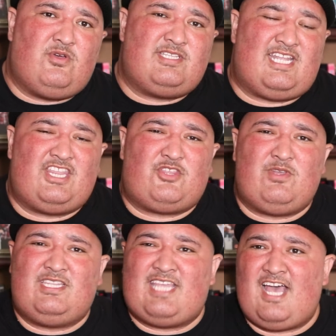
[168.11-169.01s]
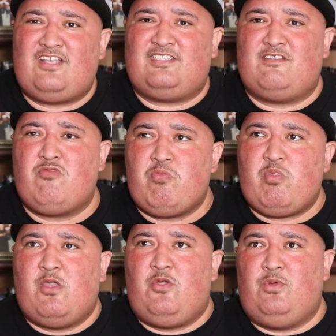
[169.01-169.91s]
It's at a 3,000
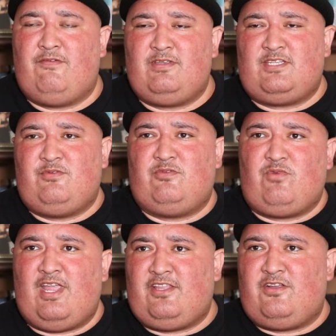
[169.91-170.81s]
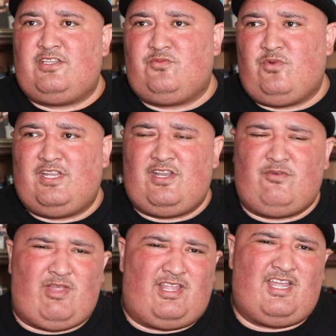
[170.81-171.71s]
whenever someone regular is running
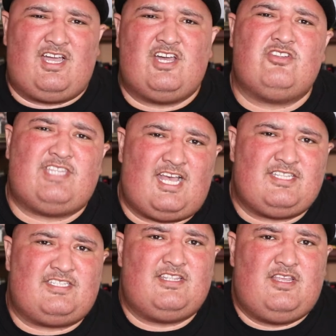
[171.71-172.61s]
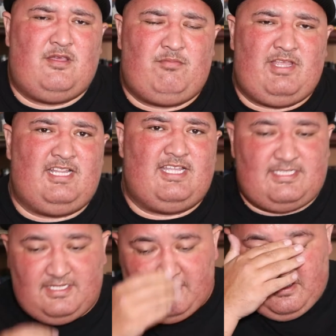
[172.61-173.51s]
around like 100,000 platelets.